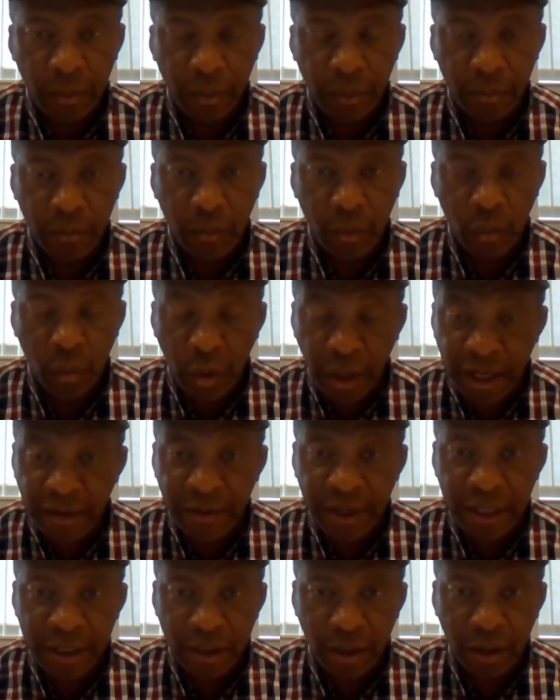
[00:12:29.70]

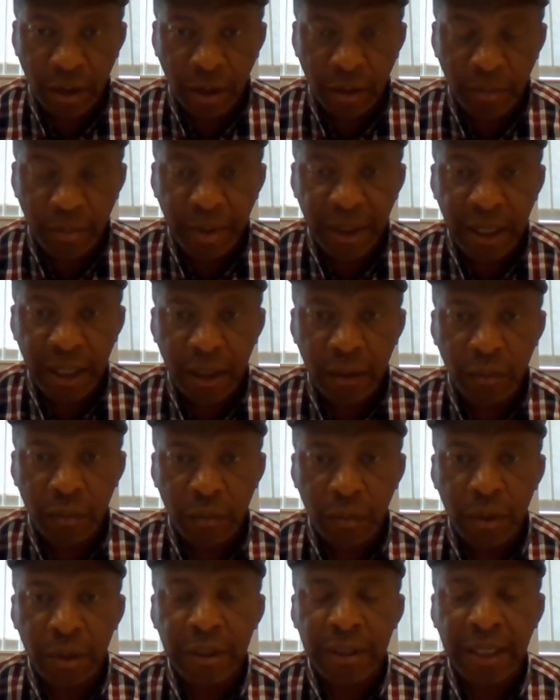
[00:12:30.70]
whatever is unpaid
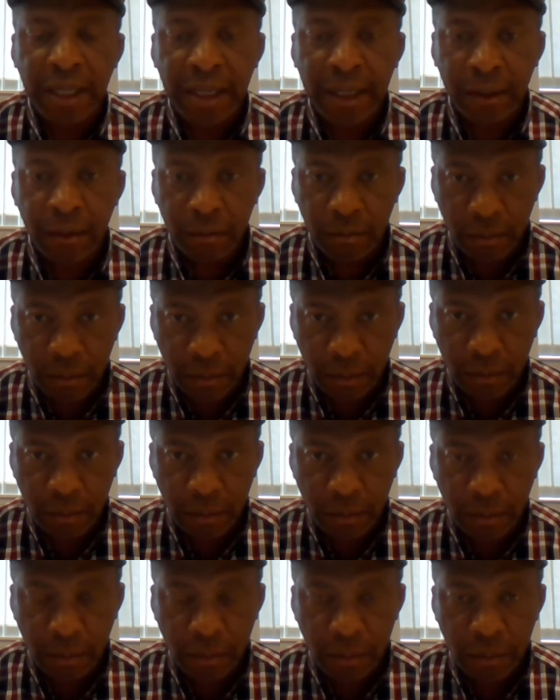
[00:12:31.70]
will then,
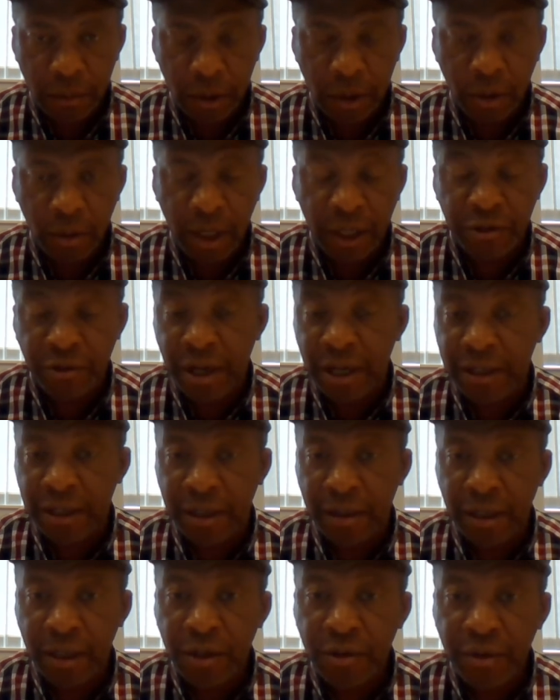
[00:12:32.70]
attract
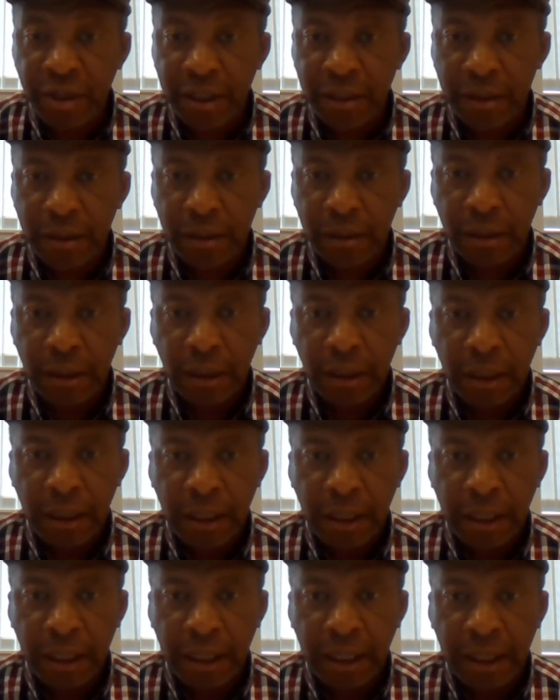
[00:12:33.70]
an interest,
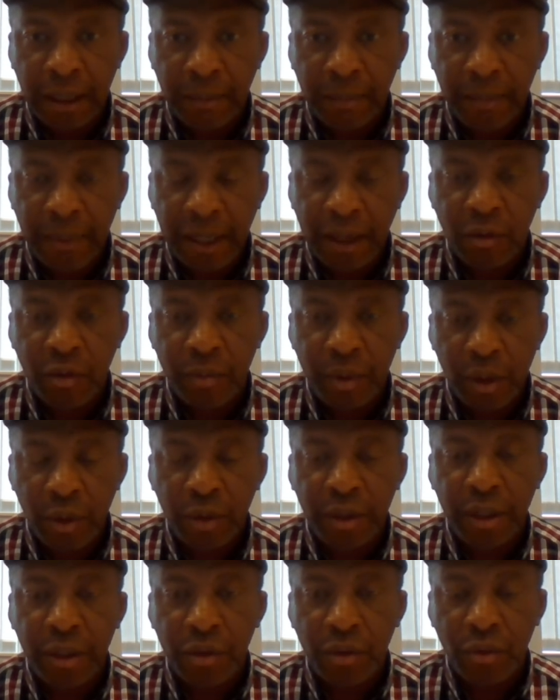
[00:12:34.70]
and we'll be
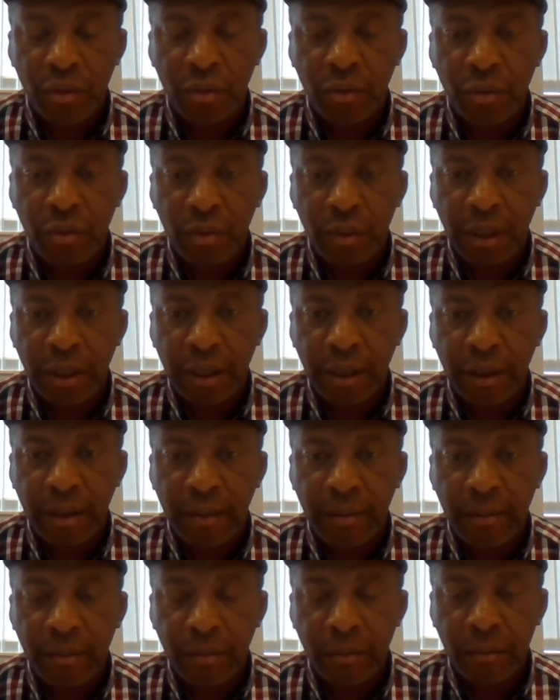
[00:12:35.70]
looking to
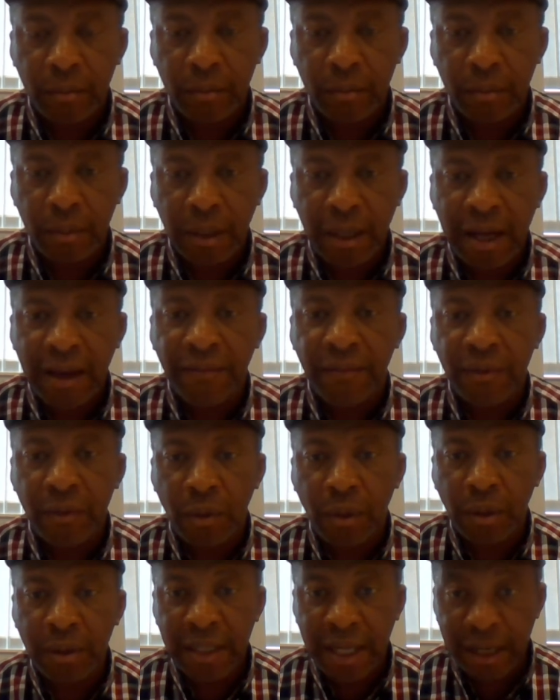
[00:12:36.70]
have
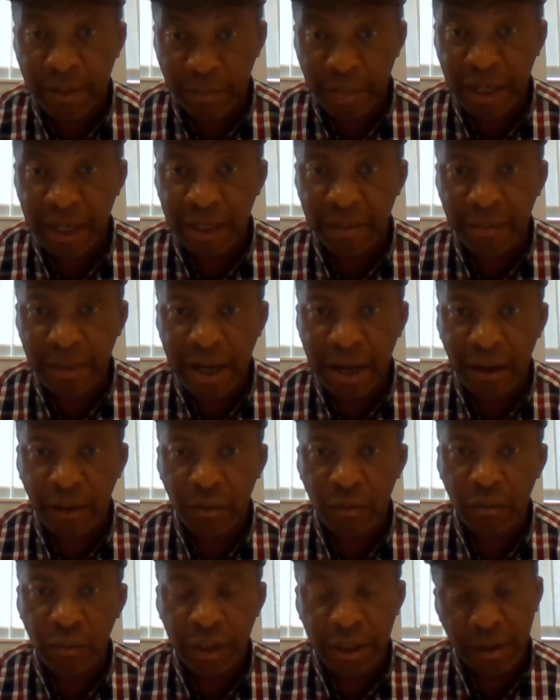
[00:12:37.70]
that paid
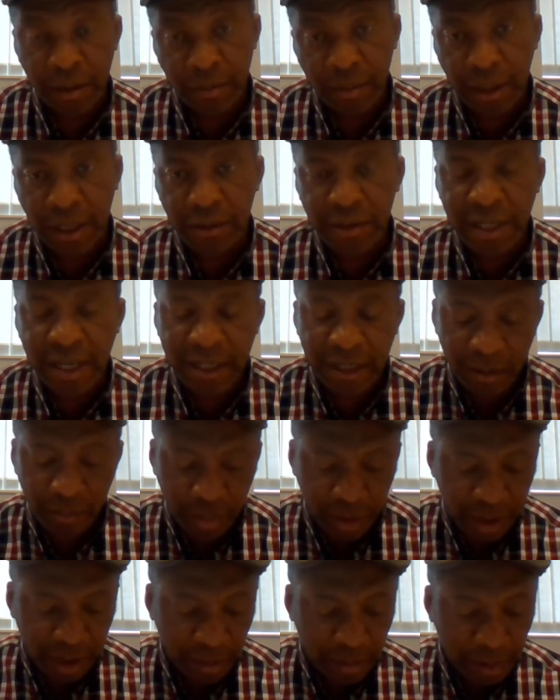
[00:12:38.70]
down with the outstanding
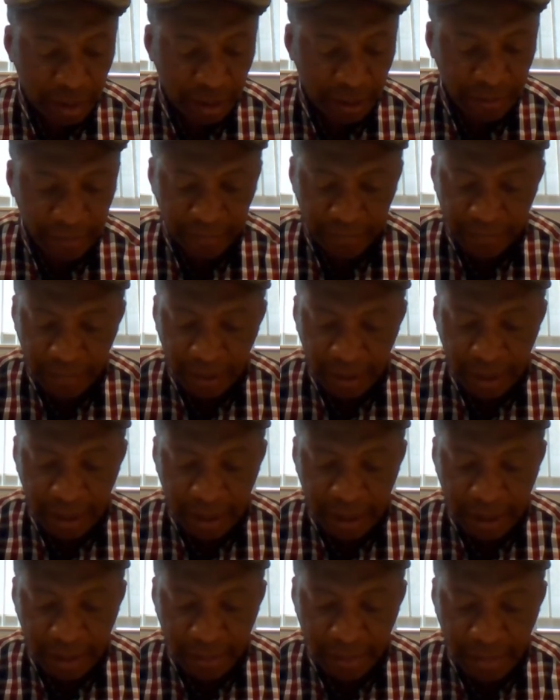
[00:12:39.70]
principal
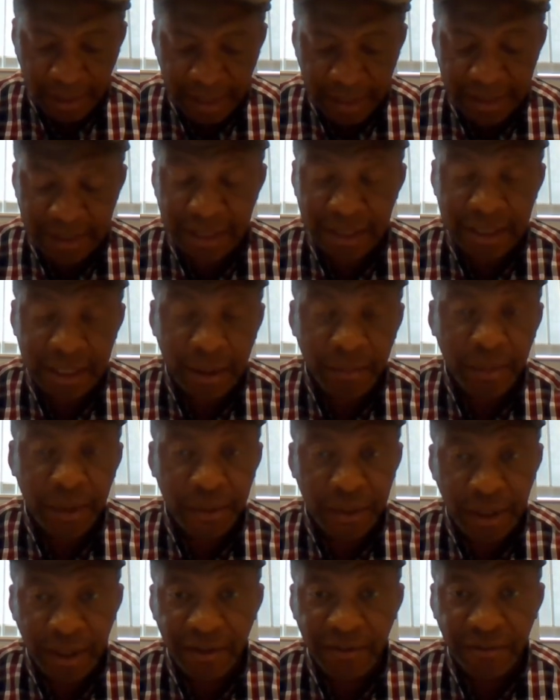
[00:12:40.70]
by December
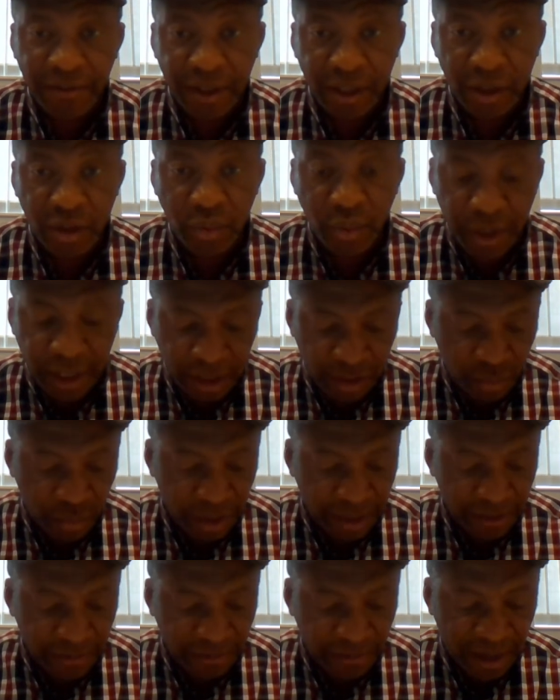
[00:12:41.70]
31st,
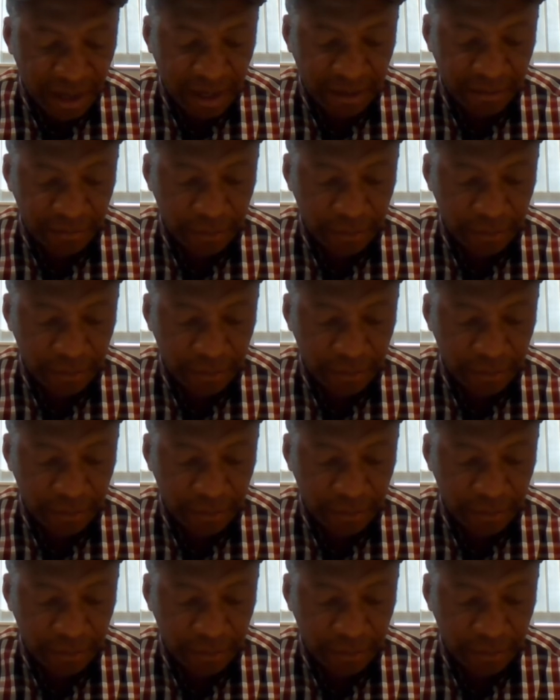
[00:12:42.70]
2025.